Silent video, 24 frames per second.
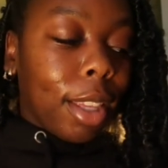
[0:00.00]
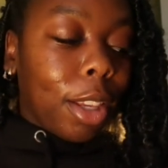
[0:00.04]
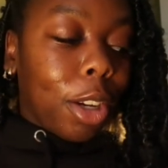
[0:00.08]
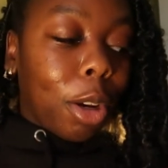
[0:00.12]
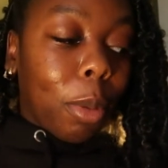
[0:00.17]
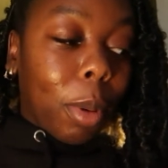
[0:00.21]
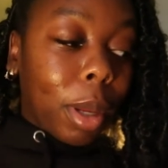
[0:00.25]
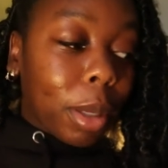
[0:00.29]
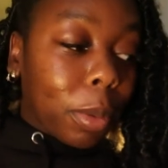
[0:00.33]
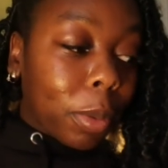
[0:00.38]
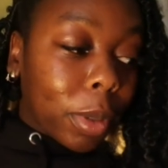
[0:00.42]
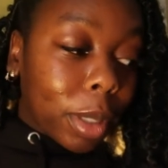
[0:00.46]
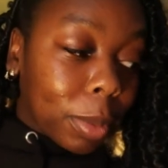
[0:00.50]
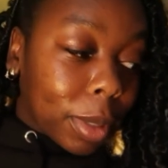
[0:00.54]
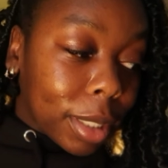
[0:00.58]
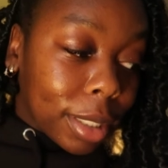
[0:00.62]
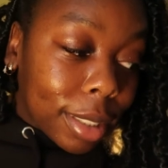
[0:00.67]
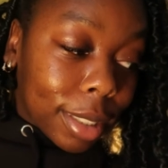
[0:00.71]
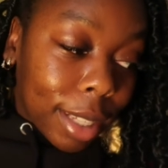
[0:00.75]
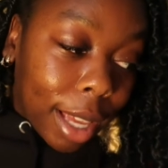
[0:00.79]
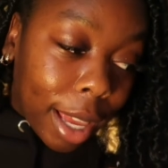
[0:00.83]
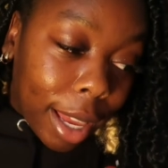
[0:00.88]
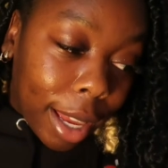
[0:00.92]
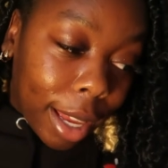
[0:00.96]
Nobody want to be
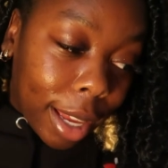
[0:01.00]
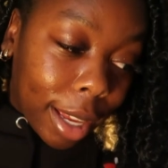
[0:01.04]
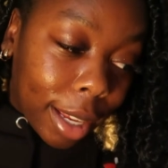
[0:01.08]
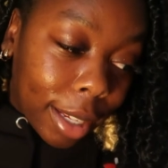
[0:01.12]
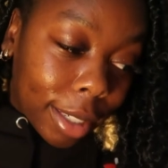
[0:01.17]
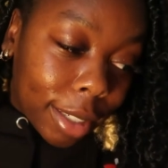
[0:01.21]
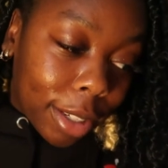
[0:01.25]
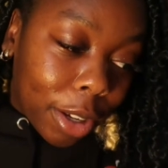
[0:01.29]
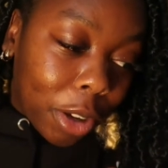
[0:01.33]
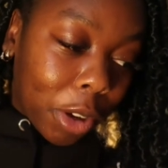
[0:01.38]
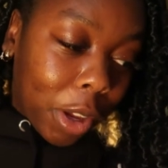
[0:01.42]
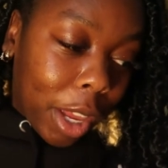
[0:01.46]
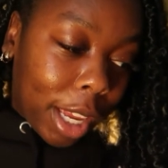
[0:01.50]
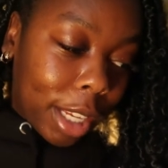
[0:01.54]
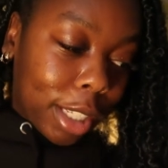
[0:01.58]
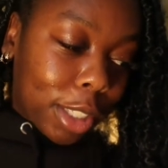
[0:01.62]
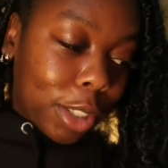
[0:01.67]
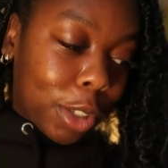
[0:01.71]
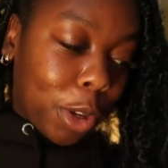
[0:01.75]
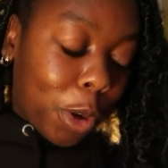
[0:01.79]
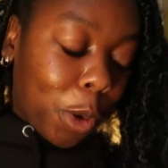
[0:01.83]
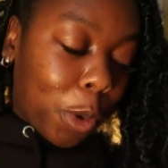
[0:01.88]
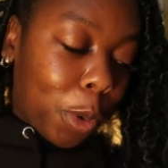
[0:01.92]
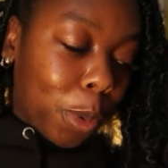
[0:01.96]
sad. Okay,
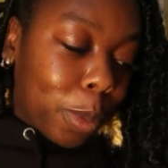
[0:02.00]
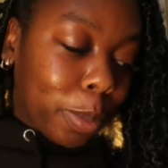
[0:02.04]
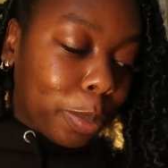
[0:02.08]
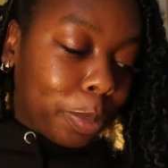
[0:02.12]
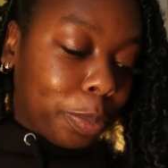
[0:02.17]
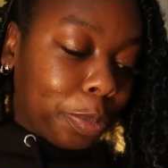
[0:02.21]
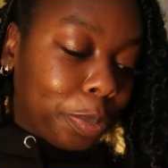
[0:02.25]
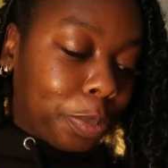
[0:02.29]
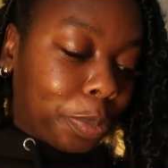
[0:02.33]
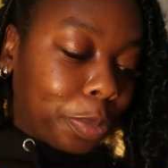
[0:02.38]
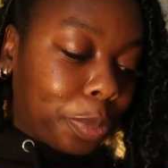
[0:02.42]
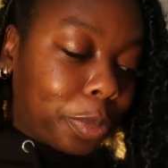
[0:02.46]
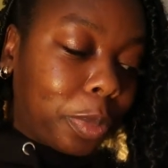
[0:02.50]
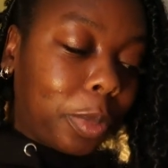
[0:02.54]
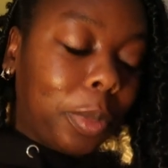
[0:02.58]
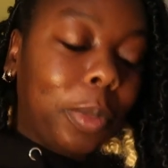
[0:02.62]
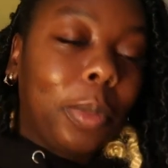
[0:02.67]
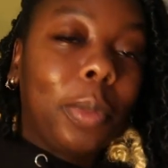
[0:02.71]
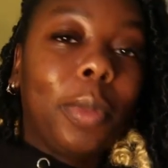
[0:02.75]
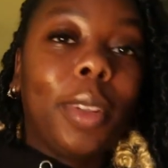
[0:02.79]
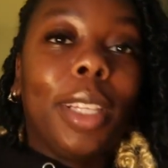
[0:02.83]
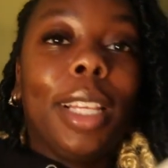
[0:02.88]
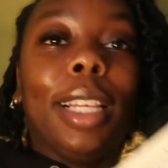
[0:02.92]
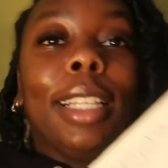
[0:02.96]
so
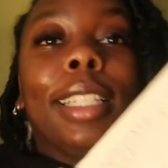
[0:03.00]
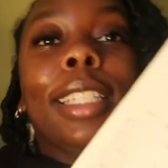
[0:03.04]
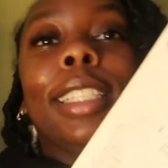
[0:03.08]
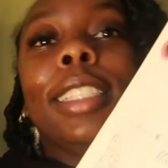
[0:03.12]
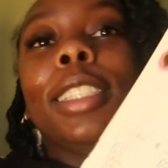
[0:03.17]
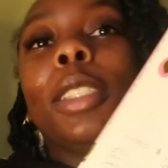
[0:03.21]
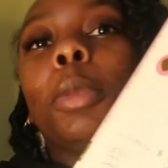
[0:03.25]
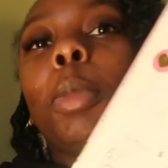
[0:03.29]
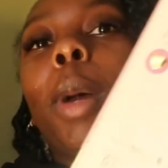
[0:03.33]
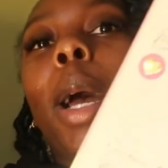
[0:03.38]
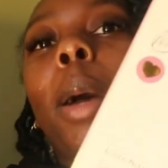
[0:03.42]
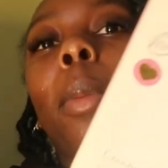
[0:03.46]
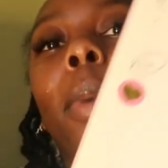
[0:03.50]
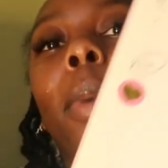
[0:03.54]
this is my